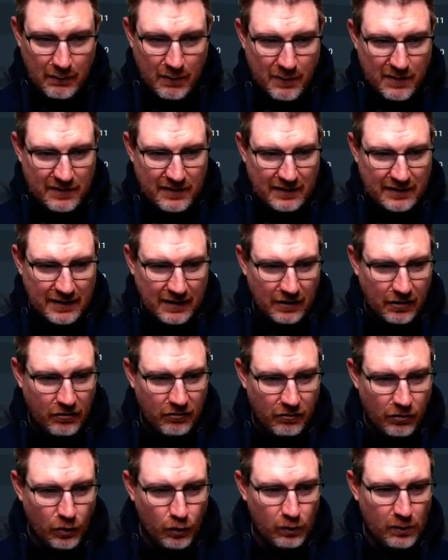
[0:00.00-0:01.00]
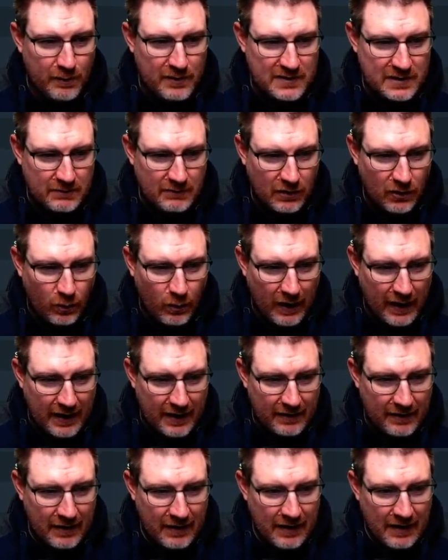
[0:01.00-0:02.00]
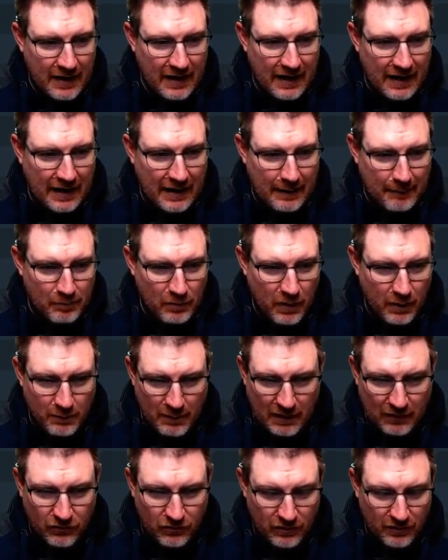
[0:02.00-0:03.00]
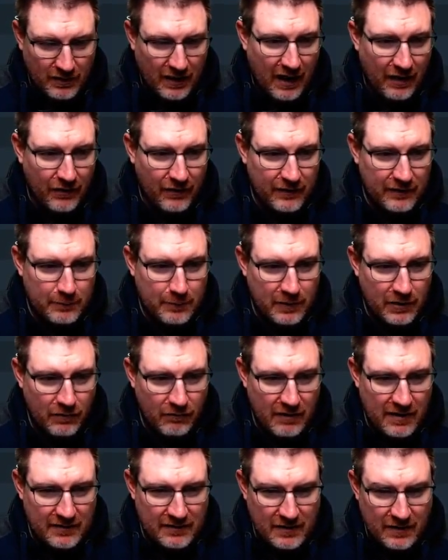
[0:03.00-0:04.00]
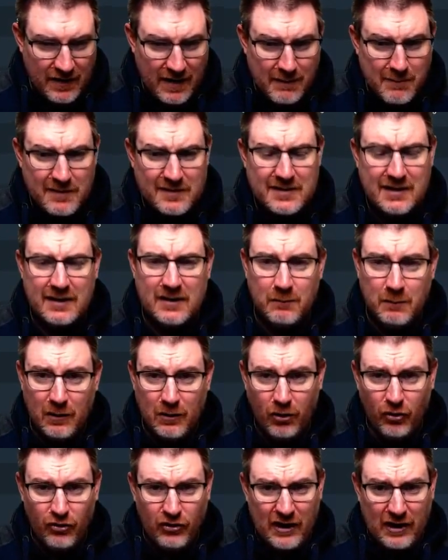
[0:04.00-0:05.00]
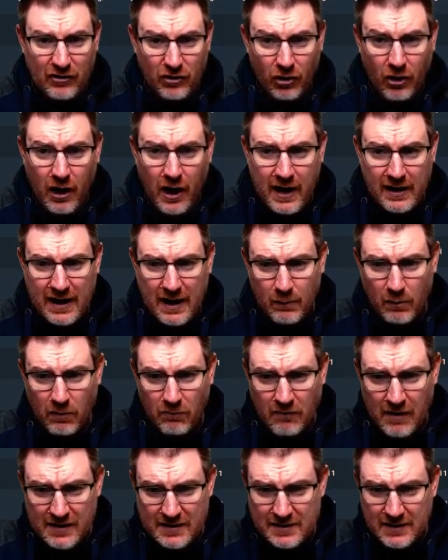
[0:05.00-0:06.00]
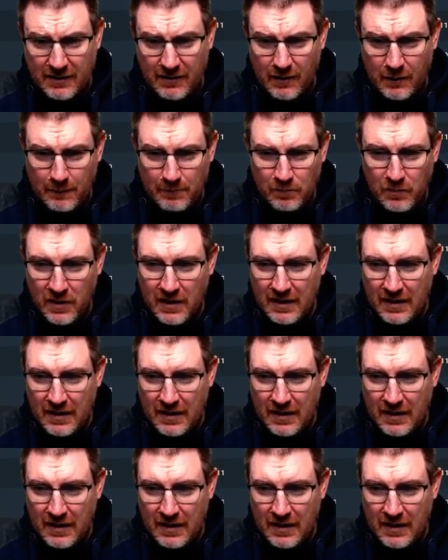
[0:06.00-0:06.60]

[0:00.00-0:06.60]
We're missing Dela Cruz, we're missing McQuaid, um, amongst others. But the reason that they're missing is because they're tired and we're resting them.